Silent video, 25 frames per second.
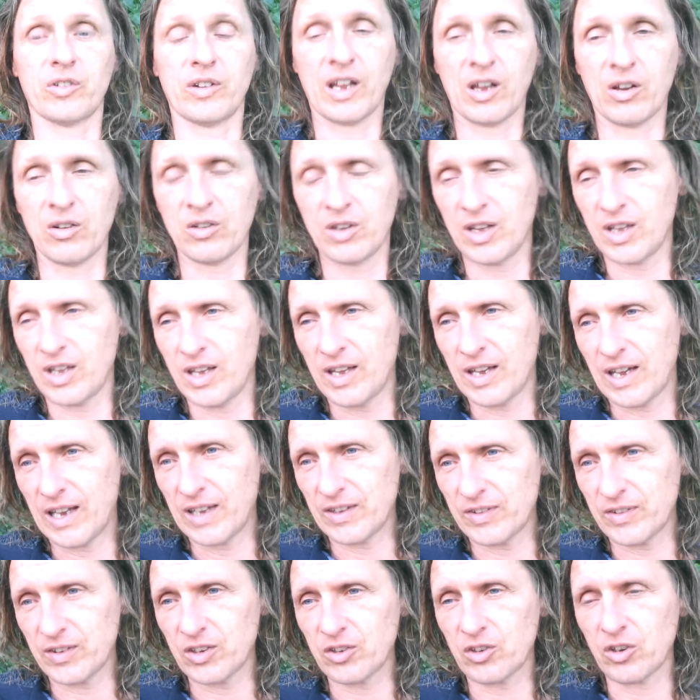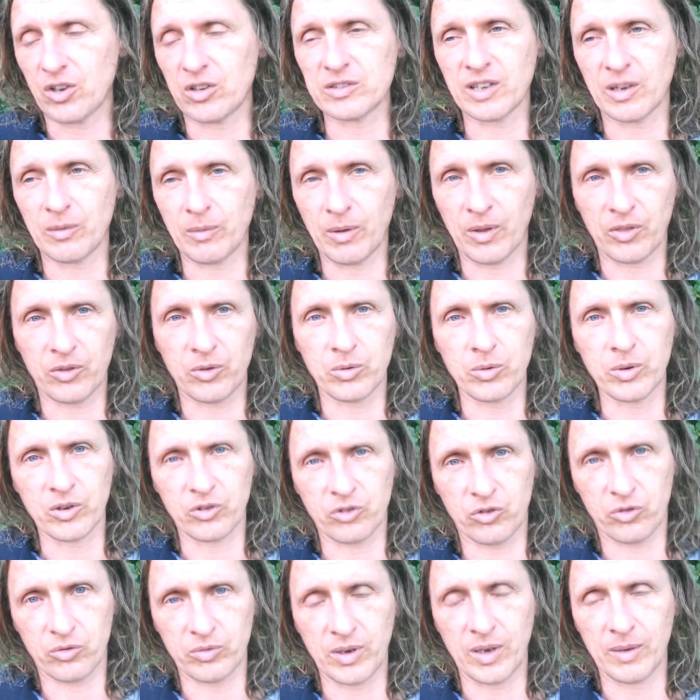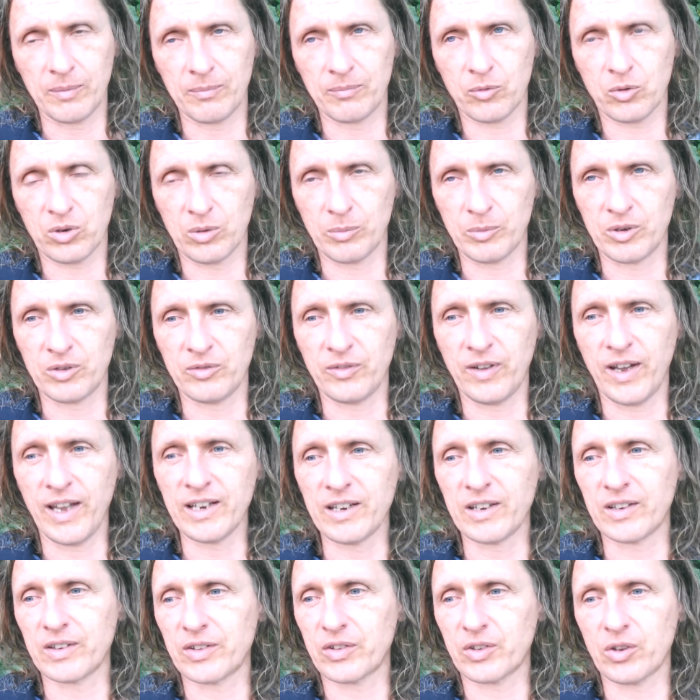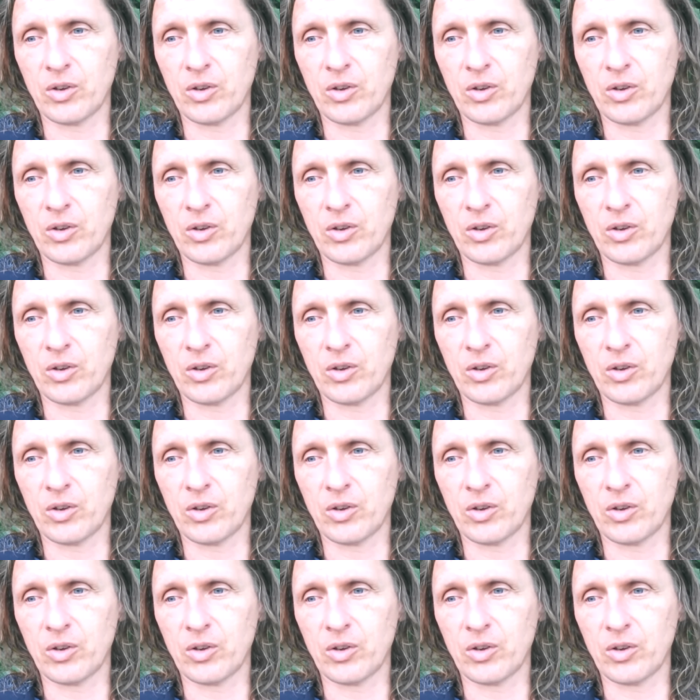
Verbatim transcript: Now, as an adult, I went through extreme criminal violence,